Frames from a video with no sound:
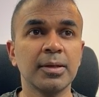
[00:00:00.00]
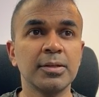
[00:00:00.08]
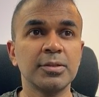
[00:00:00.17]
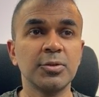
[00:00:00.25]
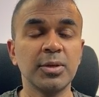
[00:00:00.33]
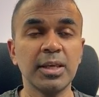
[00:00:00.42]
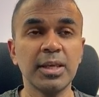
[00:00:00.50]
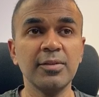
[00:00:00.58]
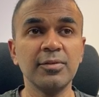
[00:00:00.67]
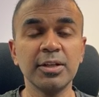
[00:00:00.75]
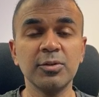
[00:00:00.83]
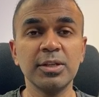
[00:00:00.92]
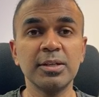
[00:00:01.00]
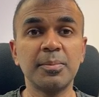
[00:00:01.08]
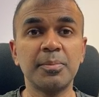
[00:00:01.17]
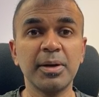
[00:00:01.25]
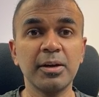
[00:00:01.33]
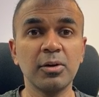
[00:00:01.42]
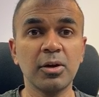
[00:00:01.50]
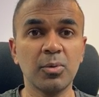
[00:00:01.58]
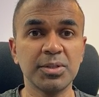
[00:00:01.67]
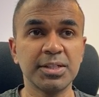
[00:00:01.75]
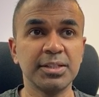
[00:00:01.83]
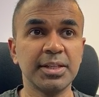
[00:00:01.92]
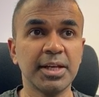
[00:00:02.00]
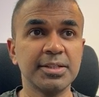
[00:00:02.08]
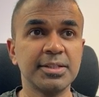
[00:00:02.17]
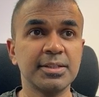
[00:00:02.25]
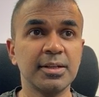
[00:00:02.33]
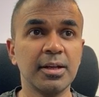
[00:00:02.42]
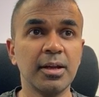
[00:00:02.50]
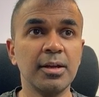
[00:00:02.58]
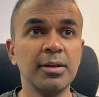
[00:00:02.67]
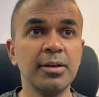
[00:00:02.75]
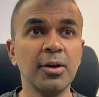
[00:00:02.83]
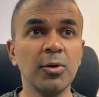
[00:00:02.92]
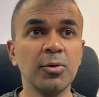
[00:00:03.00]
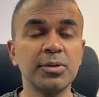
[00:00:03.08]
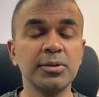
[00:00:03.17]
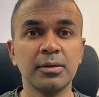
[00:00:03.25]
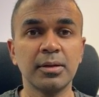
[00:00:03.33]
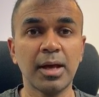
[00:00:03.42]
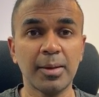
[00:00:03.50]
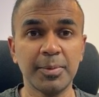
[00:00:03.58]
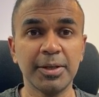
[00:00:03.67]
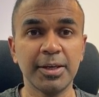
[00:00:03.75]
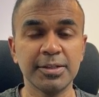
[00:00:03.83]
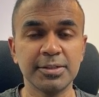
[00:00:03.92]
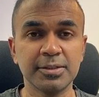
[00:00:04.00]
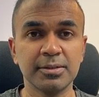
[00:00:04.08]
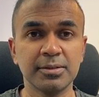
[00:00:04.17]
So even you need a prerequisite, that is a Node application.